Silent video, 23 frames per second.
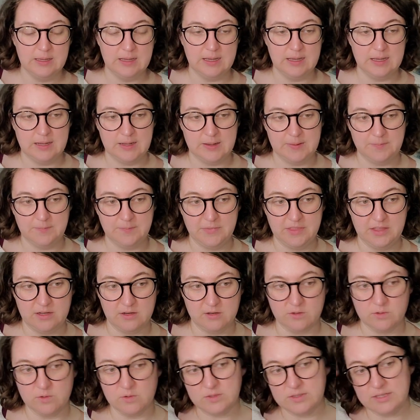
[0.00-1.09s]
um,
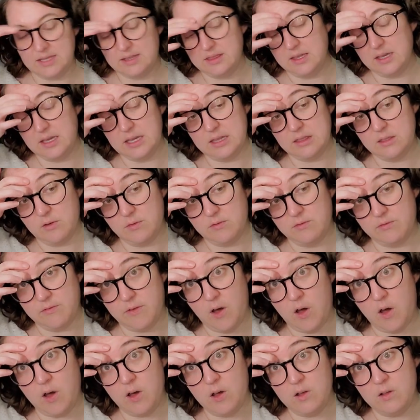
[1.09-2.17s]
there's i think in the
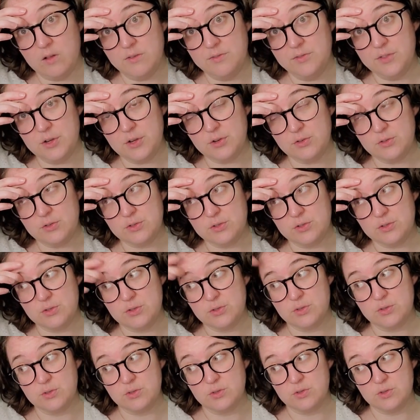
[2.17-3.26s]
fall there's
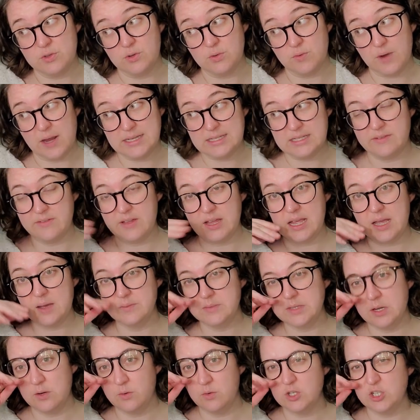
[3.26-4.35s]
the rest of it
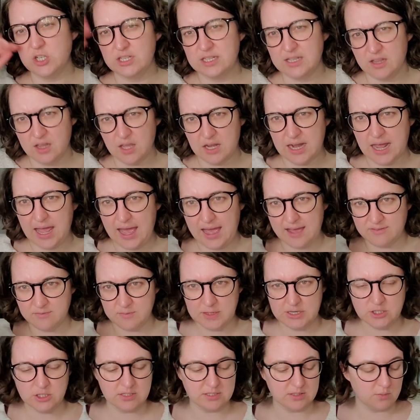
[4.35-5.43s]
comes out which is a lot of half
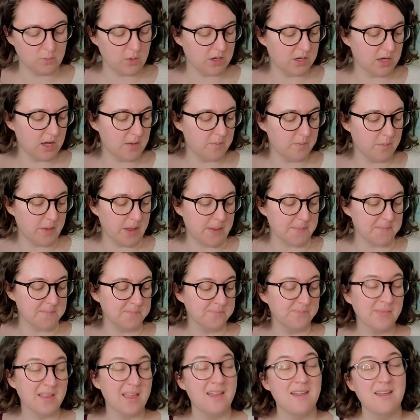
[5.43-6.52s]
pages and whatnot but
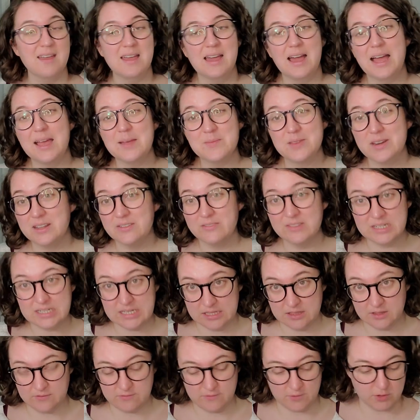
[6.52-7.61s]
i'm not even
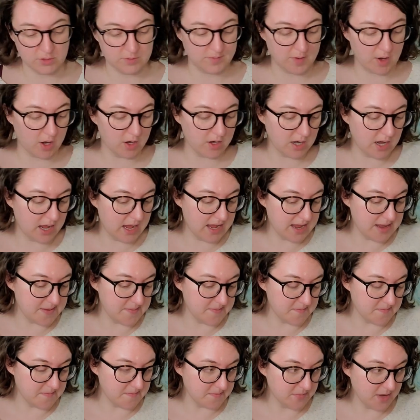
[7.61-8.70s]
done the first part
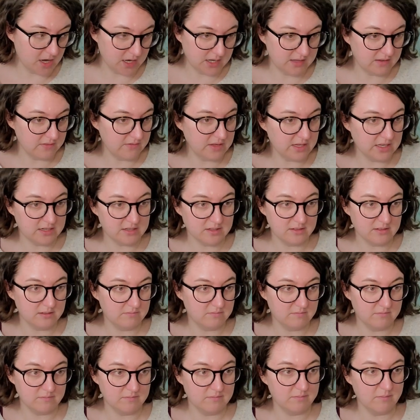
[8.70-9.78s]
i'm not even
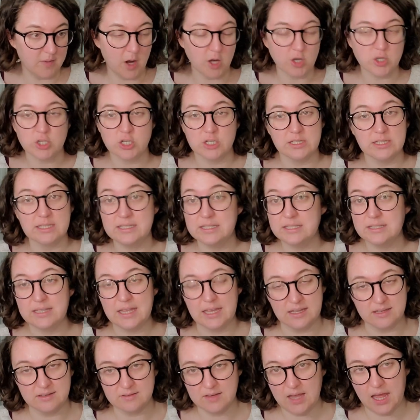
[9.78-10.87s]
partially
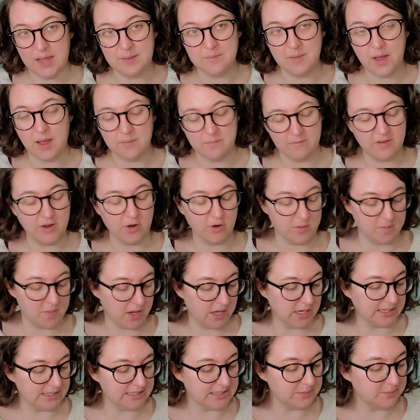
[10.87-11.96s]
like i'm i'm very
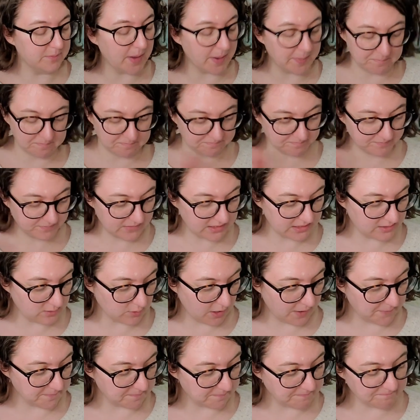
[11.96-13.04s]
behind but that's
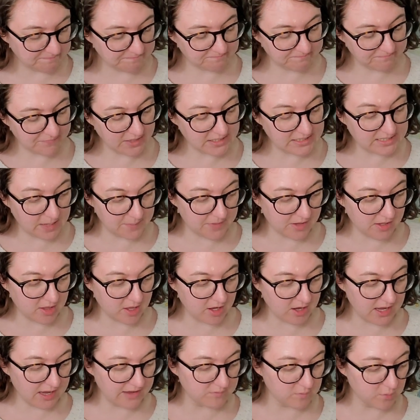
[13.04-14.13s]
okay it's coming
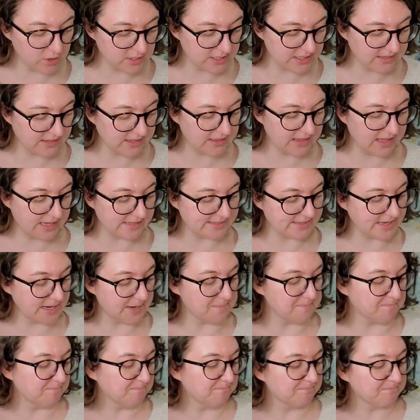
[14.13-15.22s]
along i have more done than last
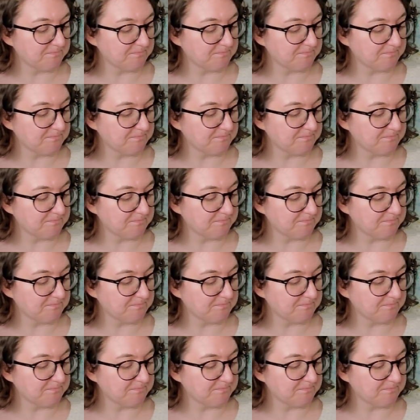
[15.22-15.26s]
time